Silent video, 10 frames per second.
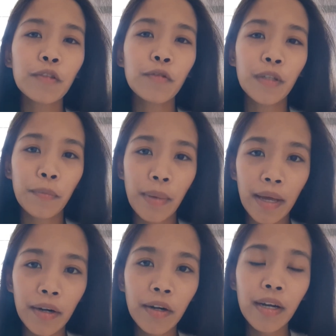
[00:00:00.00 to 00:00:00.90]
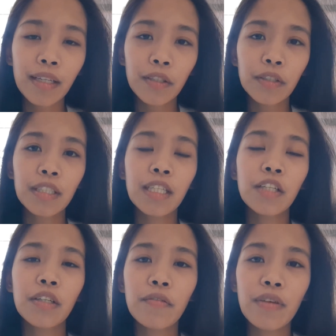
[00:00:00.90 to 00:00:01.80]
feel better and
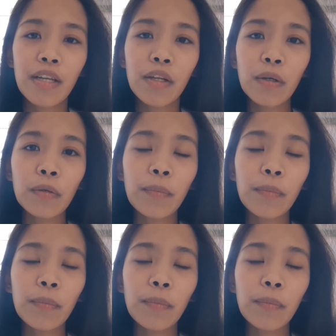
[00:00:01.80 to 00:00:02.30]
continue the video,